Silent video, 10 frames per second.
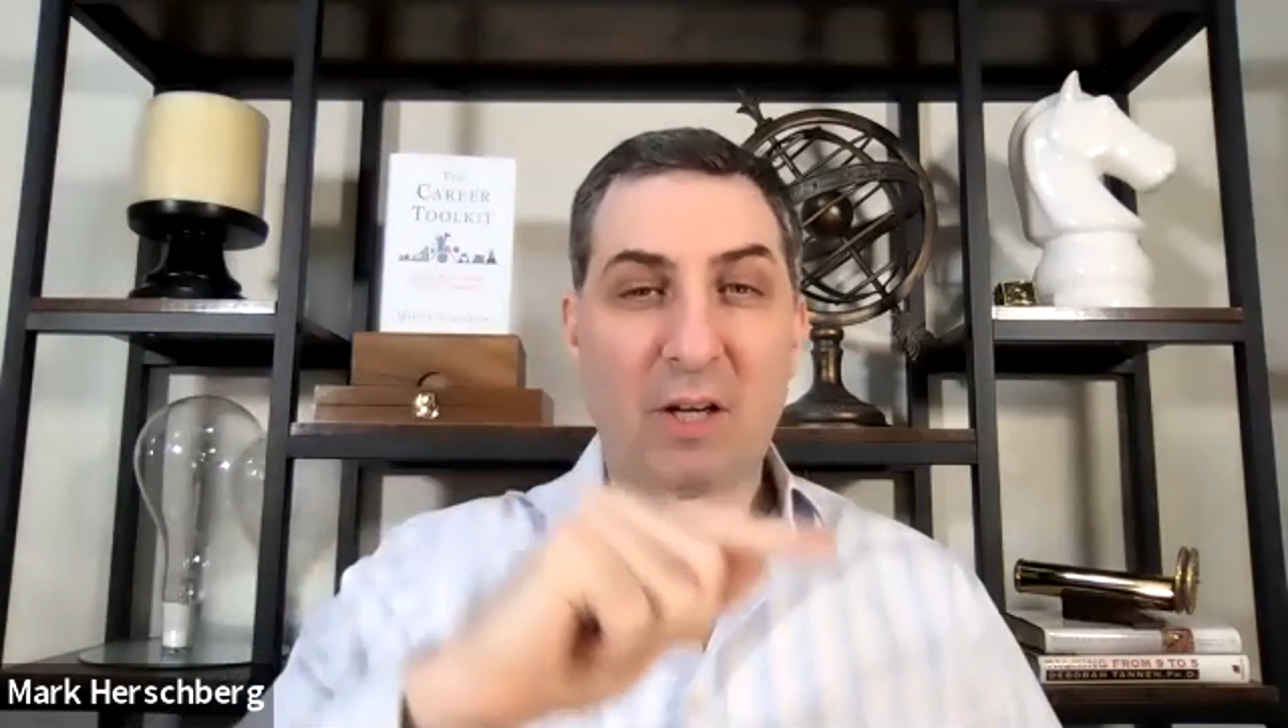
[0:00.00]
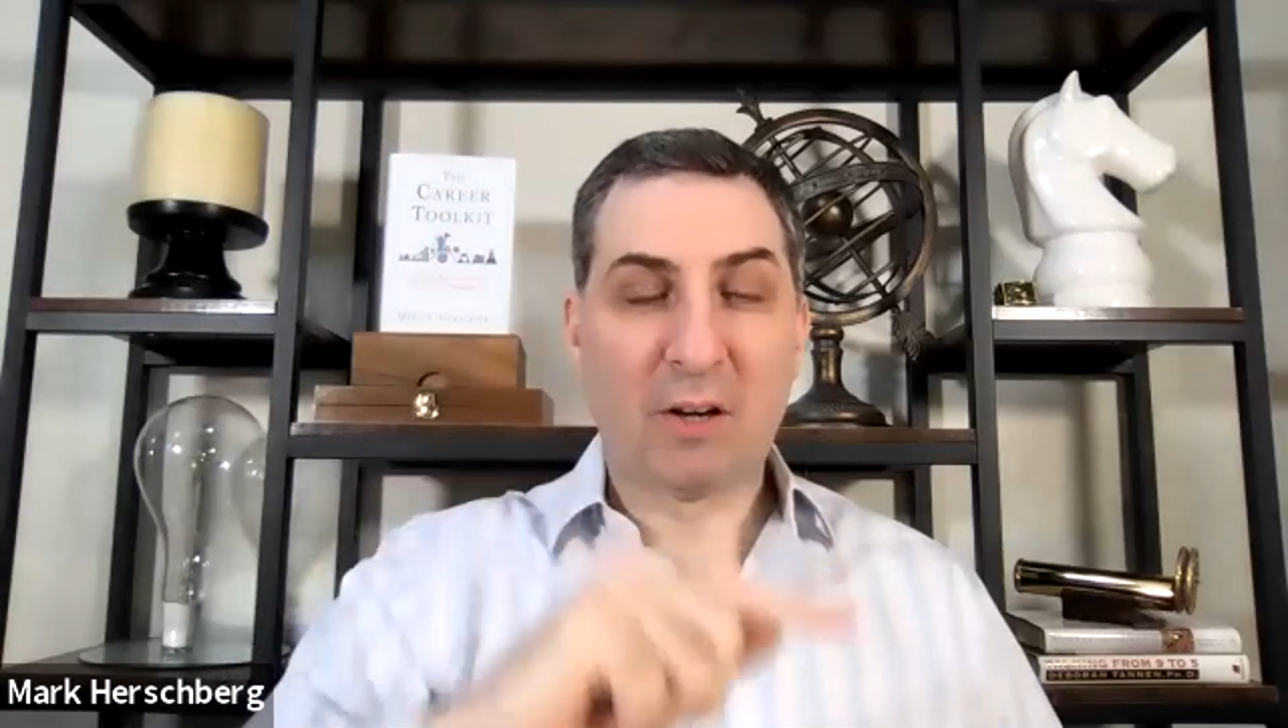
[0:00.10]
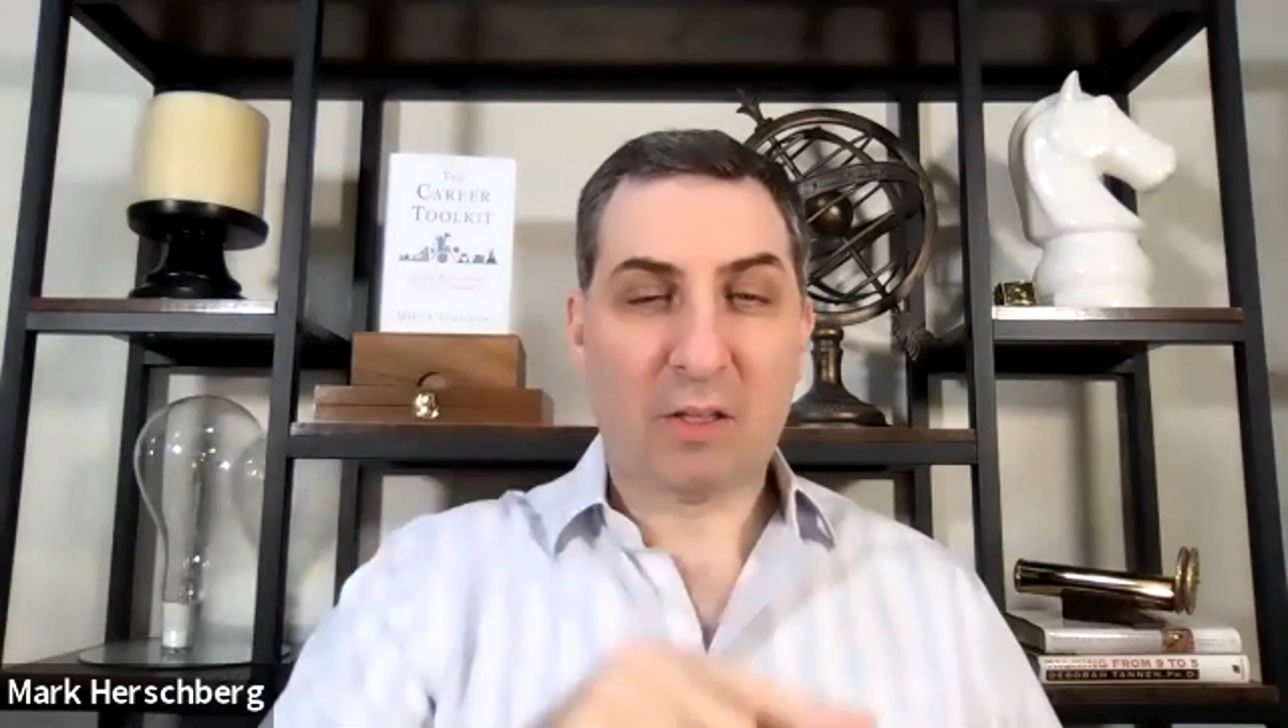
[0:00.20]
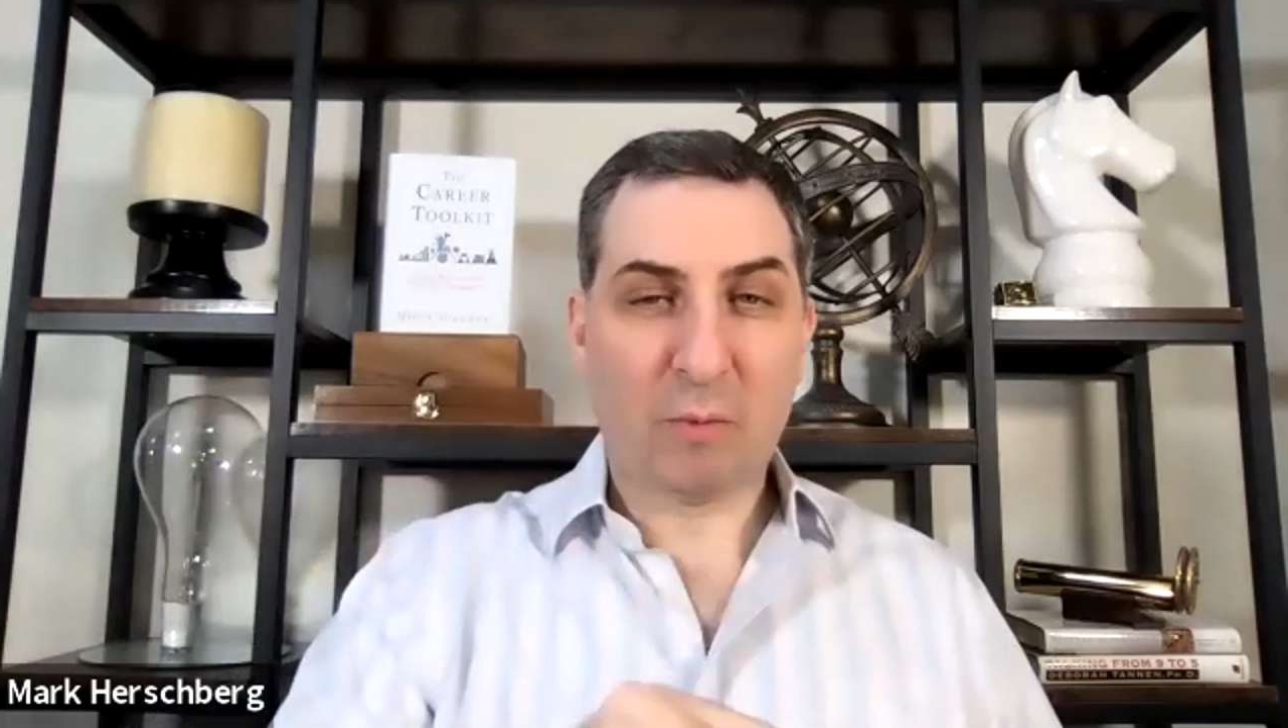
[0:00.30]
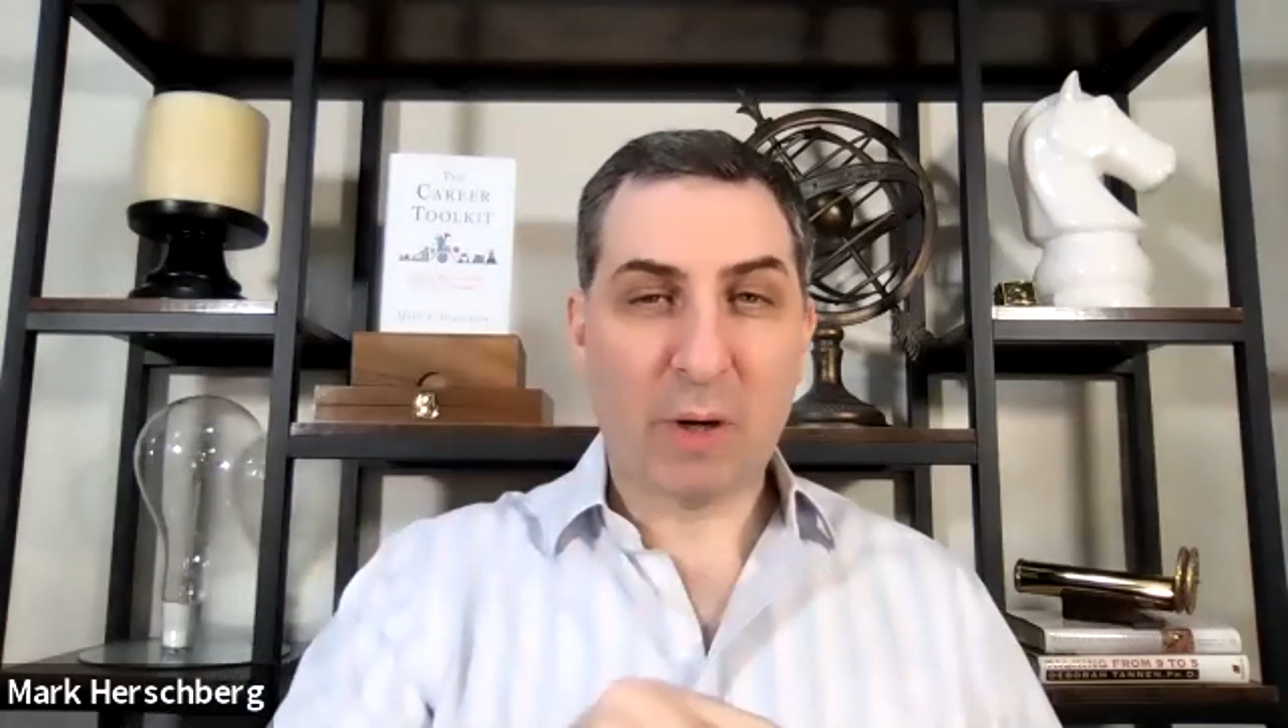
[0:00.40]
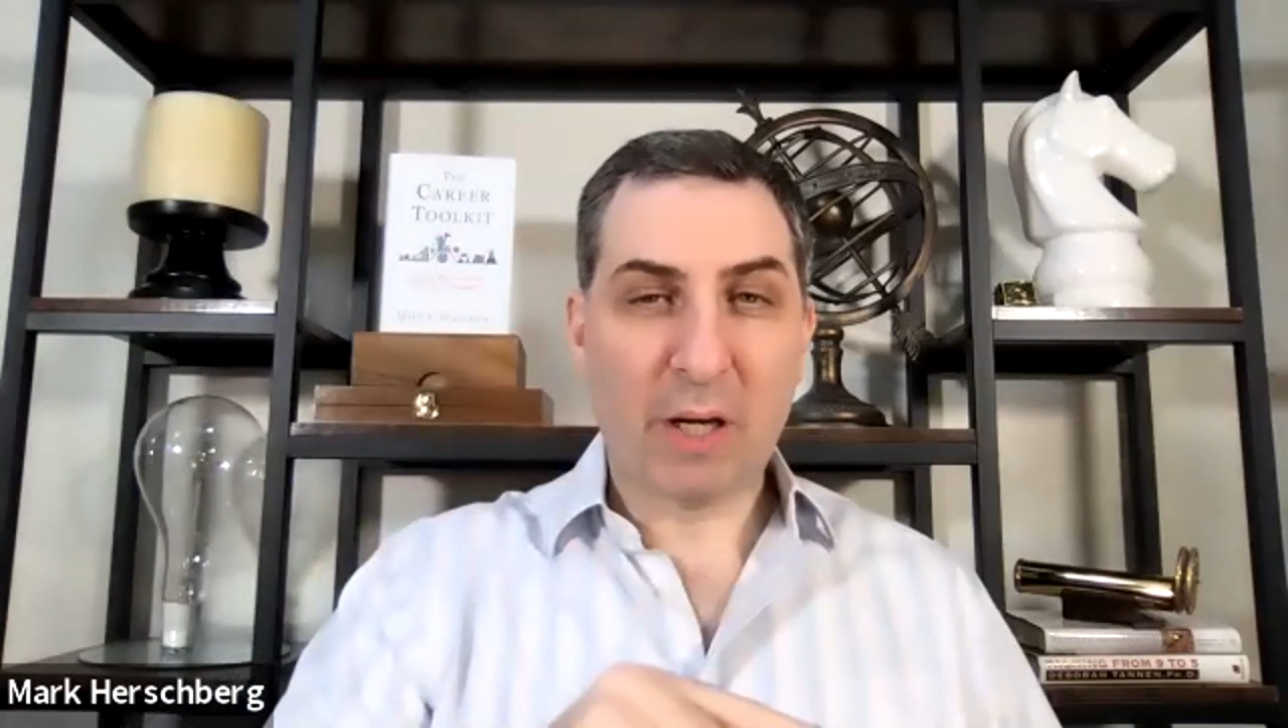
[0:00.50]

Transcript: in three